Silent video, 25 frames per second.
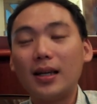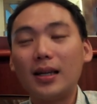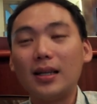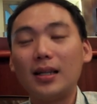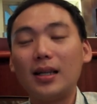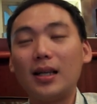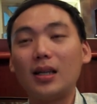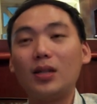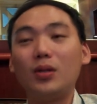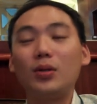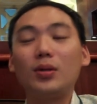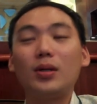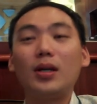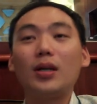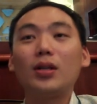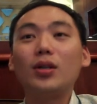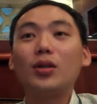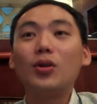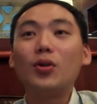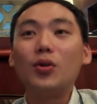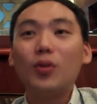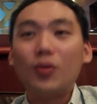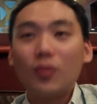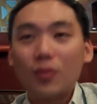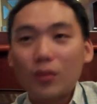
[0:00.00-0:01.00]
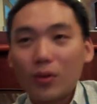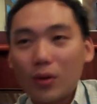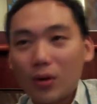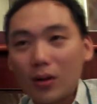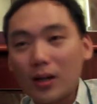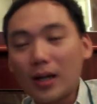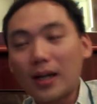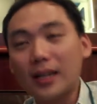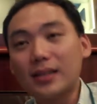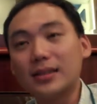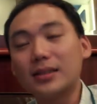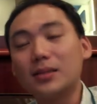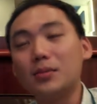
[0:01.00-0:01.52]
And then look at the
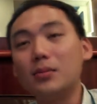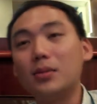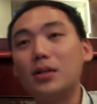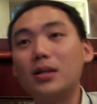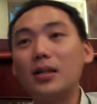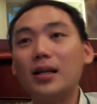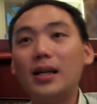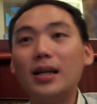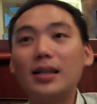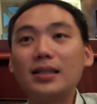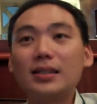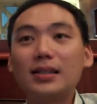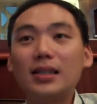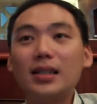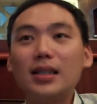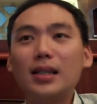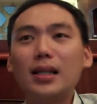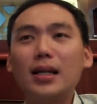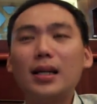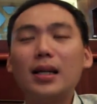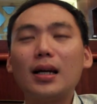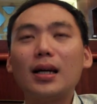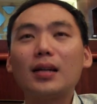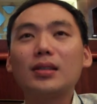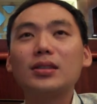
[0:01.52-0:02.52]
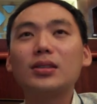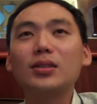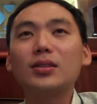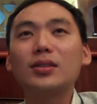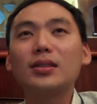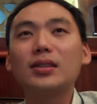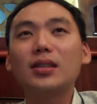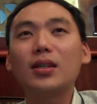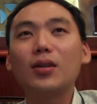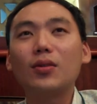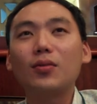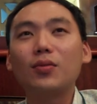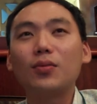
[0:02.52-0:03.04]
overall customer landscape and ask
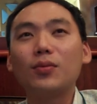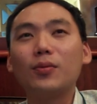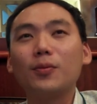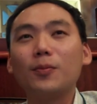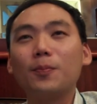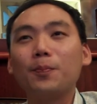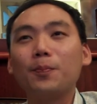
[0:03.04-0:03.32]
yourself,